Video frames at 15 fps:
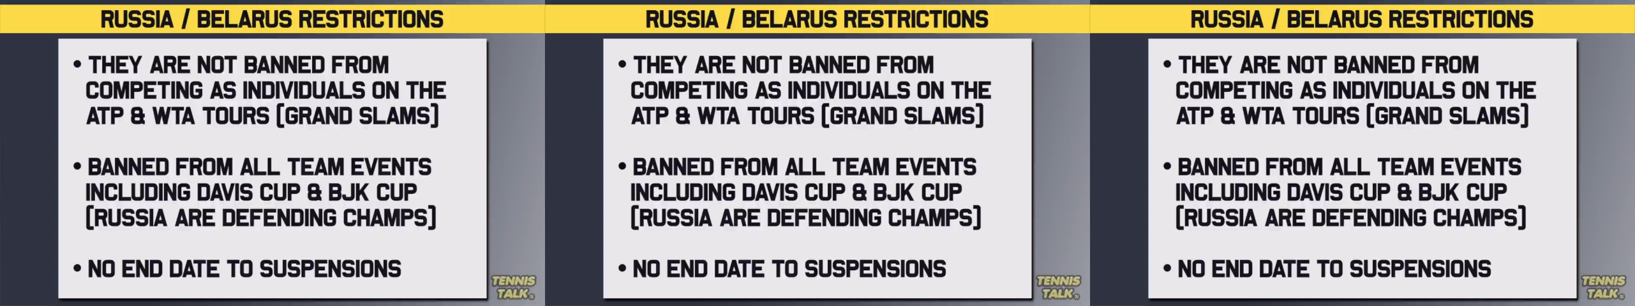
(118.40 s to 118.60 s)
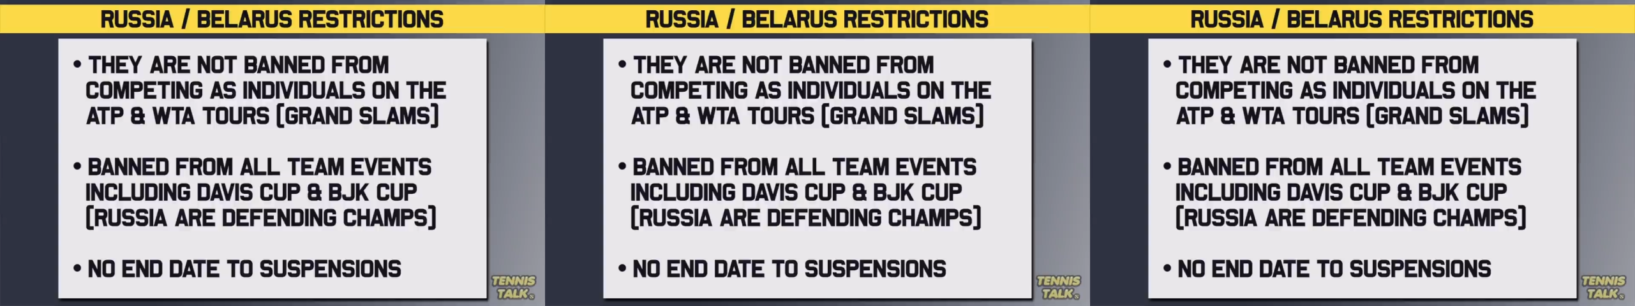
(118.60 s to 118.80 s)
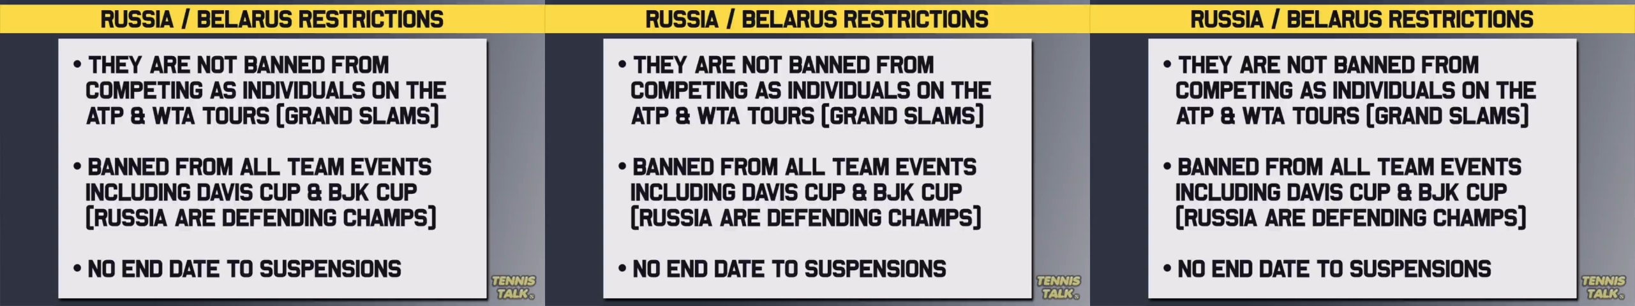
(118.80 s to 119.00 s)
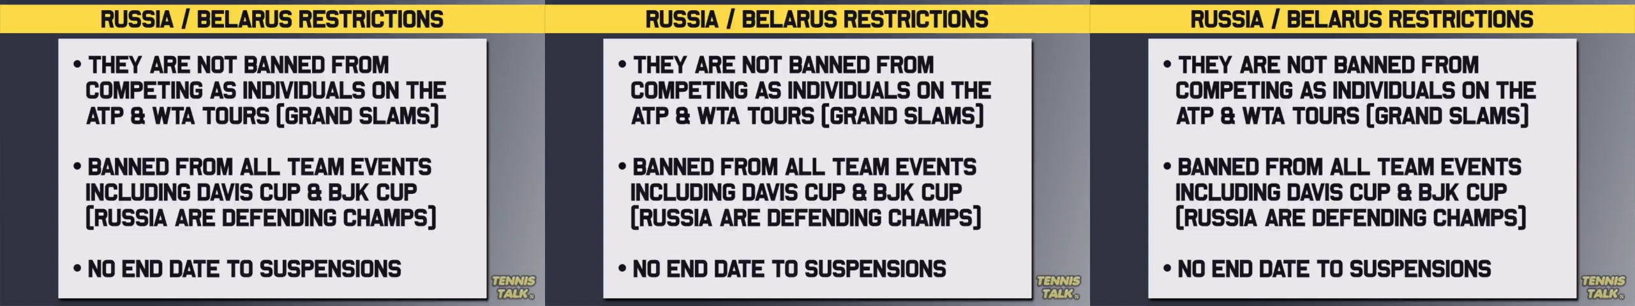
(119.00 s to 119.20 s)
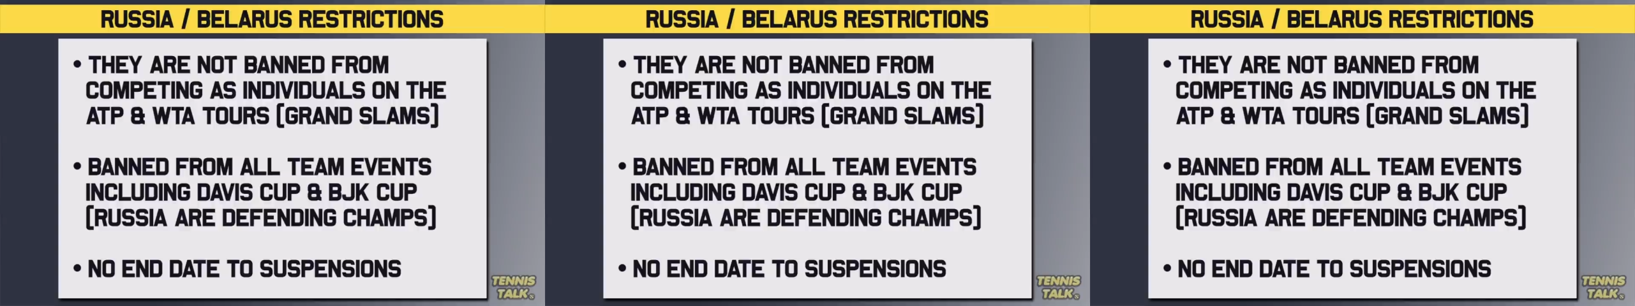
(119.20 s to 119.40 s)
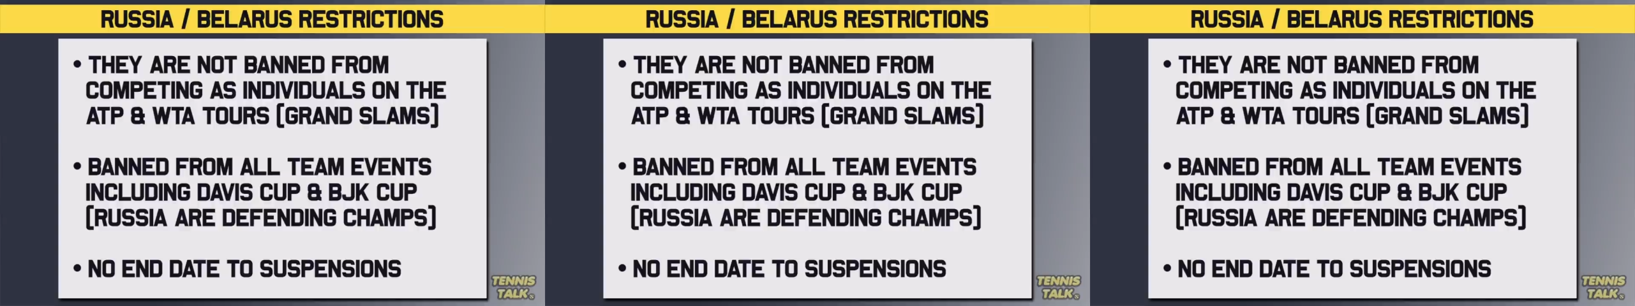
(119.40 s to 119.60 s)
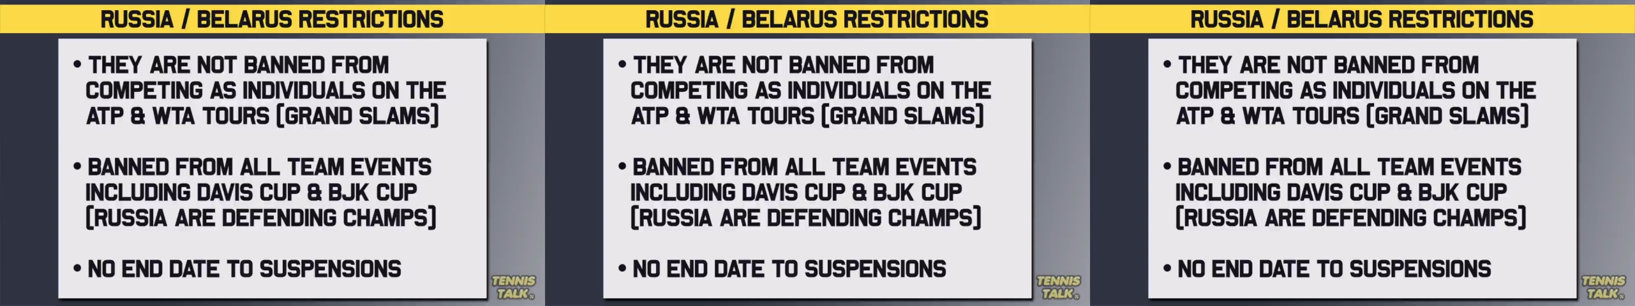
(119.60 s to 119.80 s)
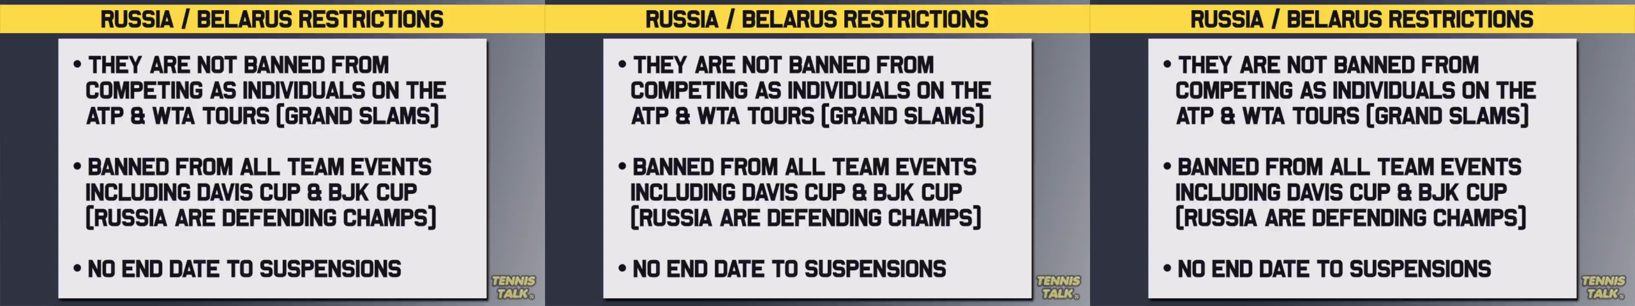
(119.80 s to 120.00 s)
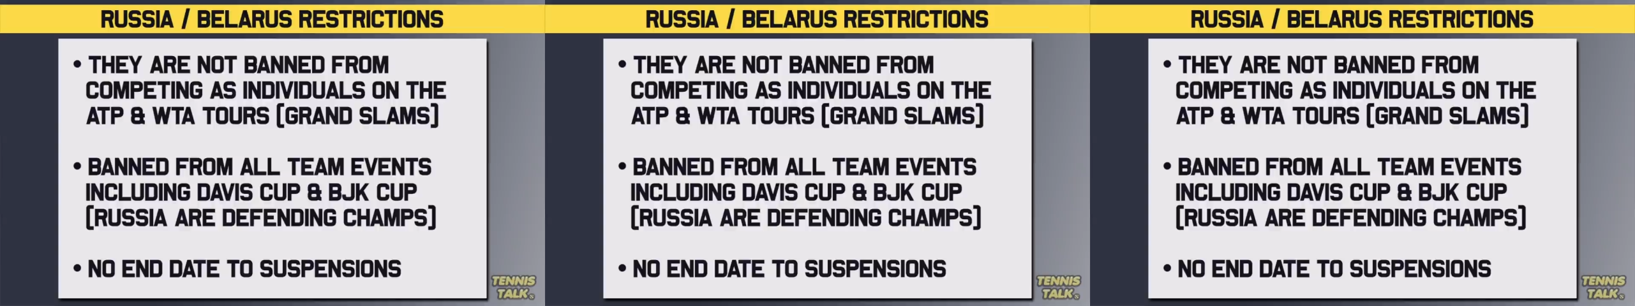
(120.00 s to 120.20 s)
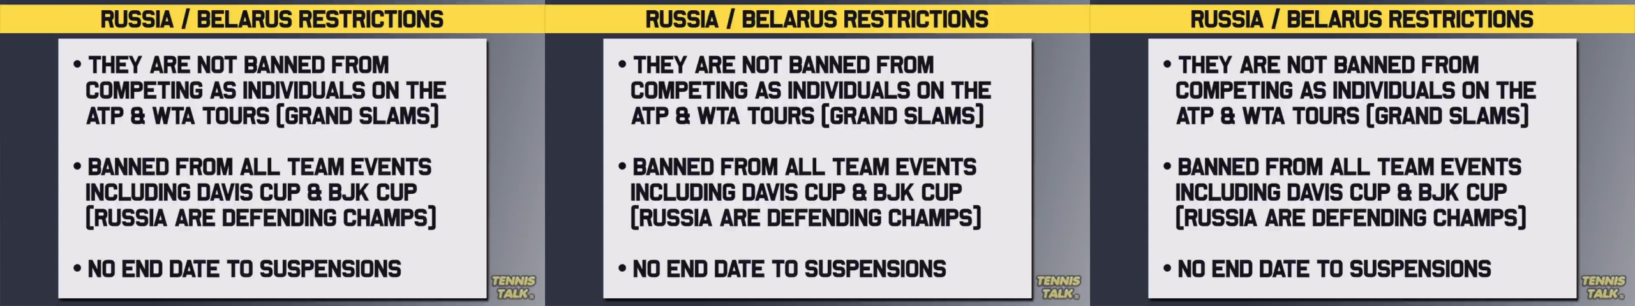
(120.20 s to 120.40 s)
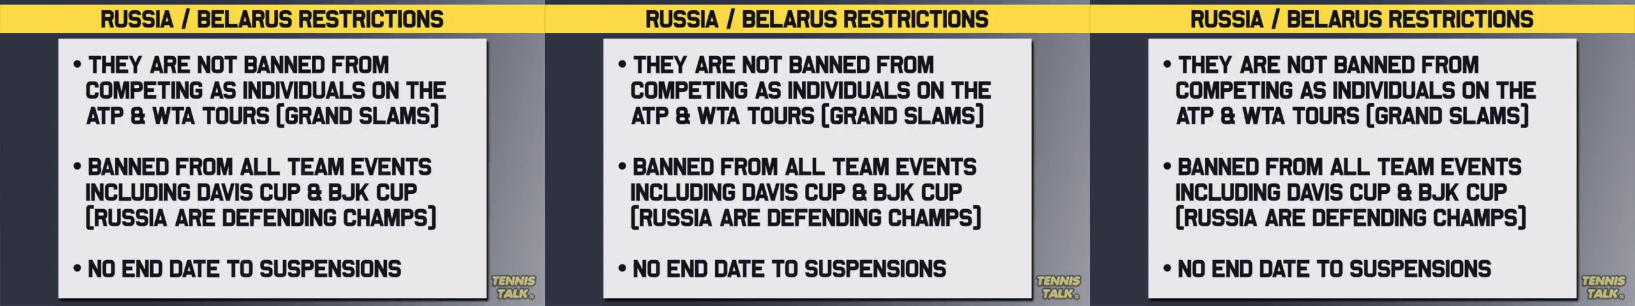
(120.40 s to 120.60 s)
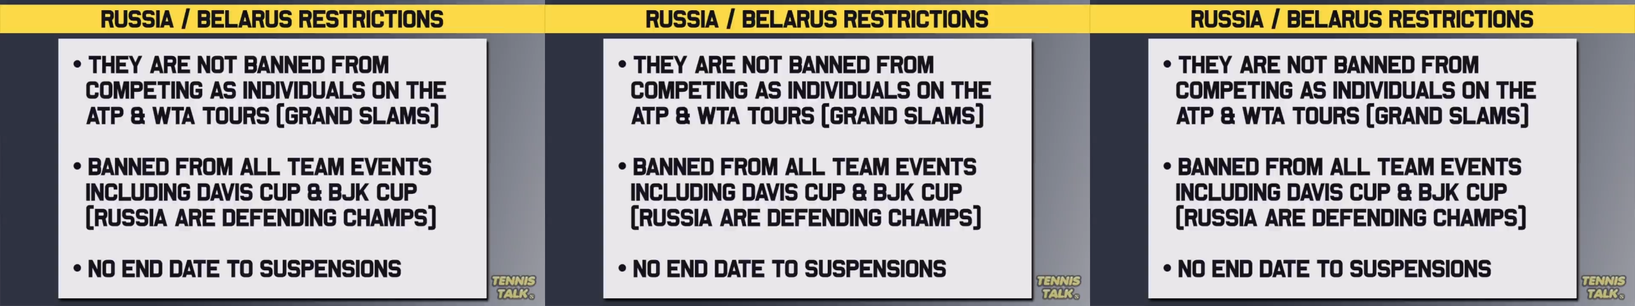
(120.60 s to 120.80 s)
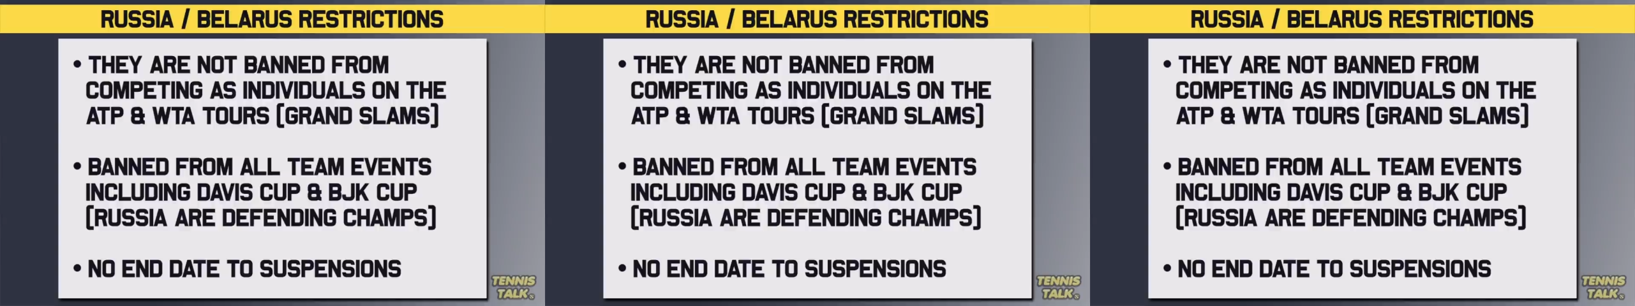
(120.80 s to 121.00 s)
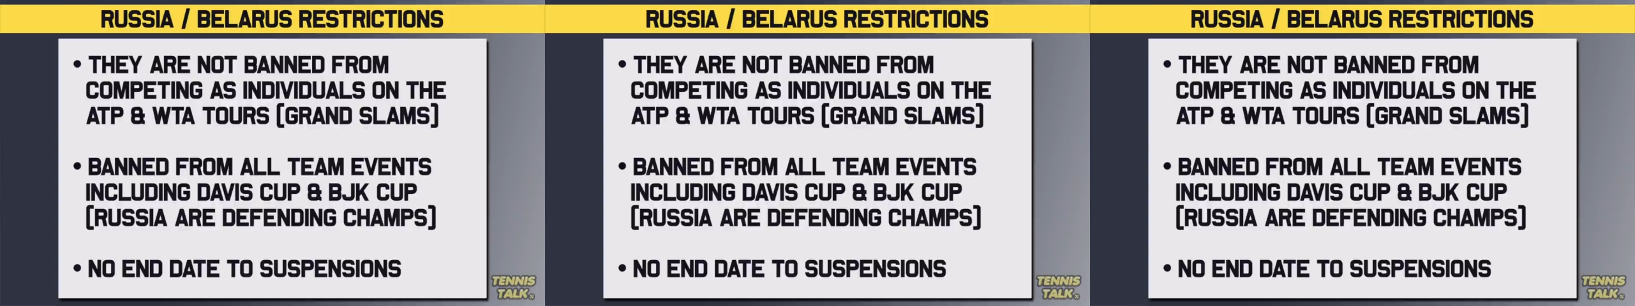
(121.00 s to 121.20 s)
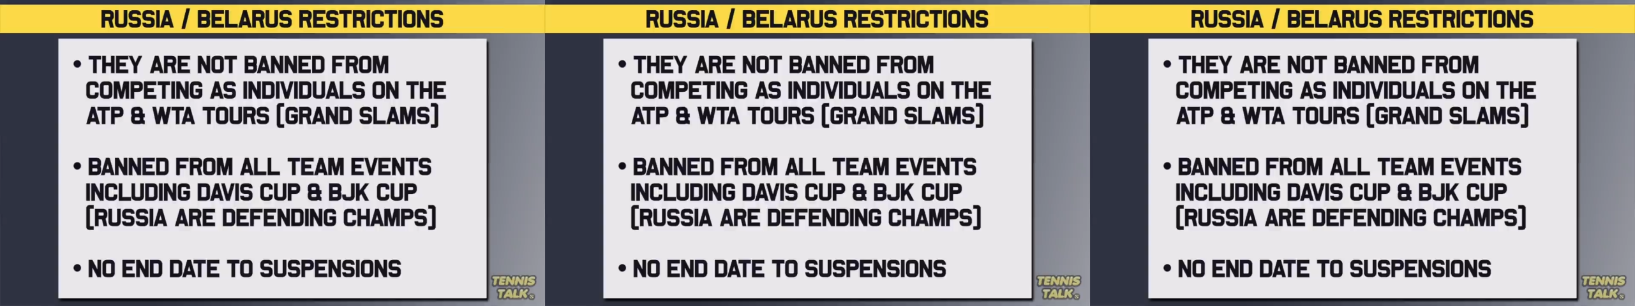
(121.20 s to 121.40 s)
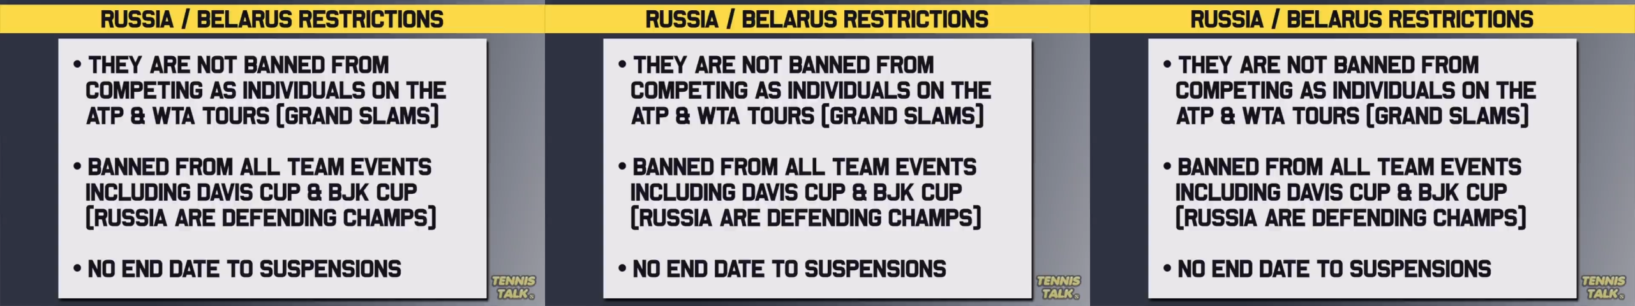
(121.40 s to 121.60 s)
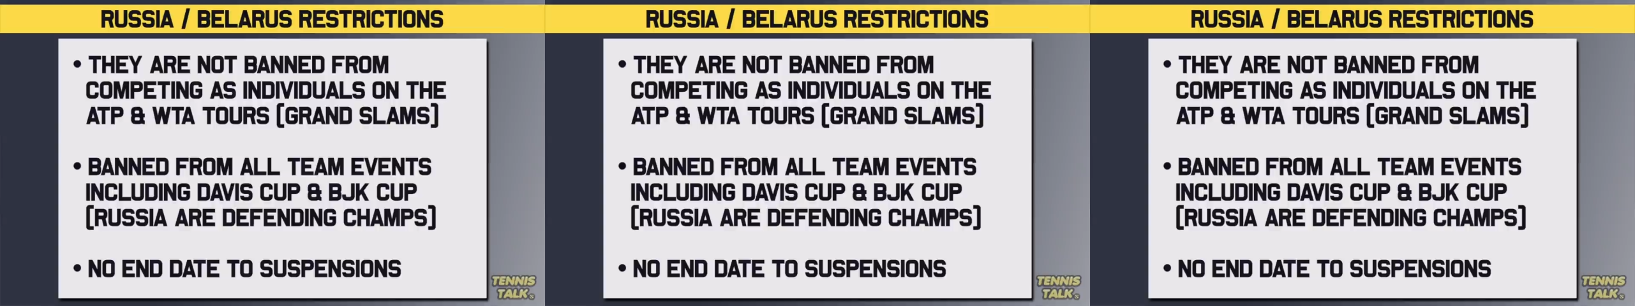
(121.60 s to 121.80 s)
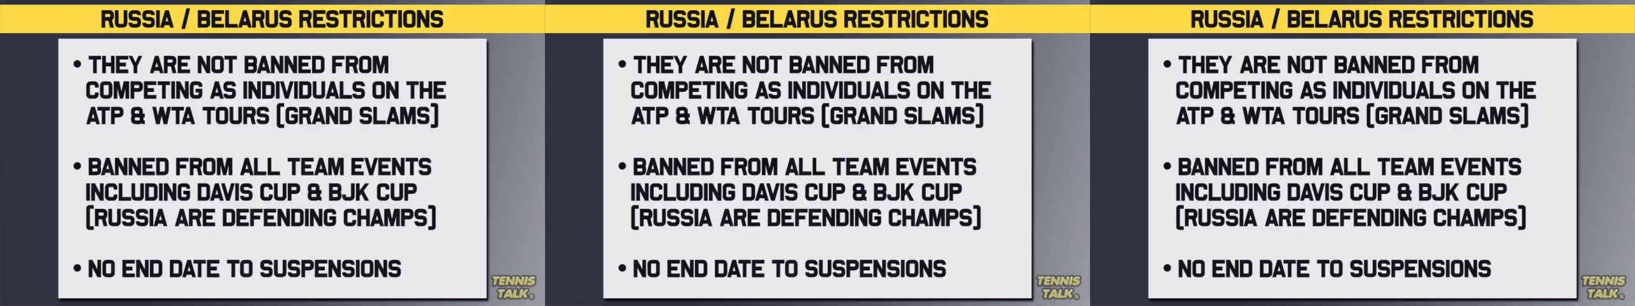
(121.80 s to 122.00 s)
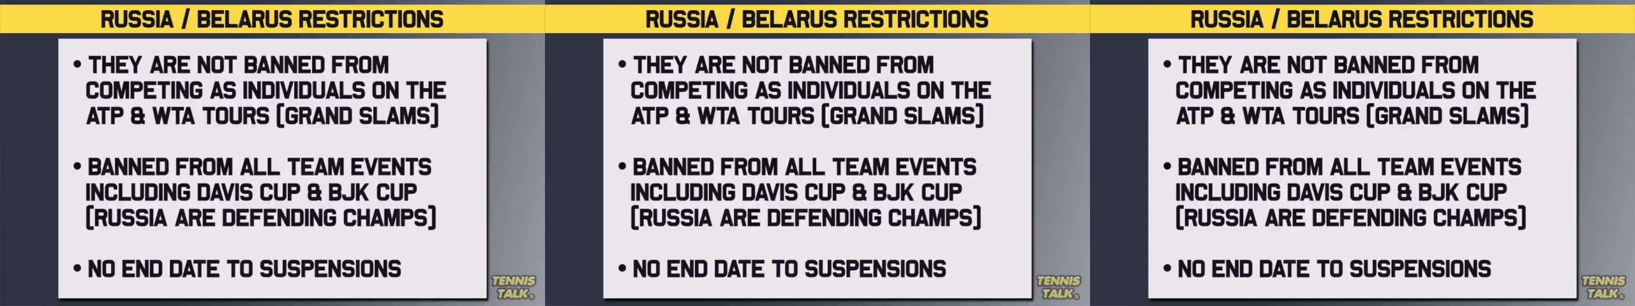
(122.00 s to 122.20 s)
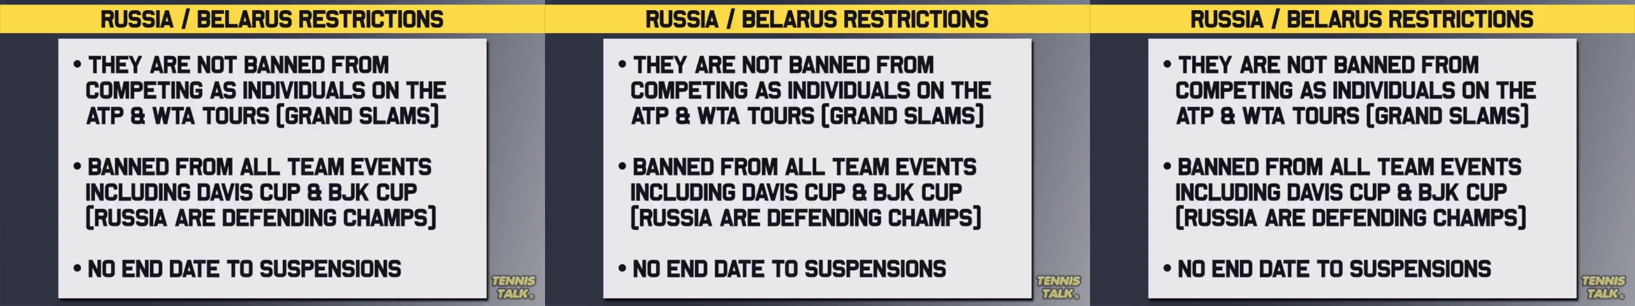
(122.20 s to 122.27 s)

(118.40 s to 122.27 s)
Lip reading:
Nobody's mouth can be seen.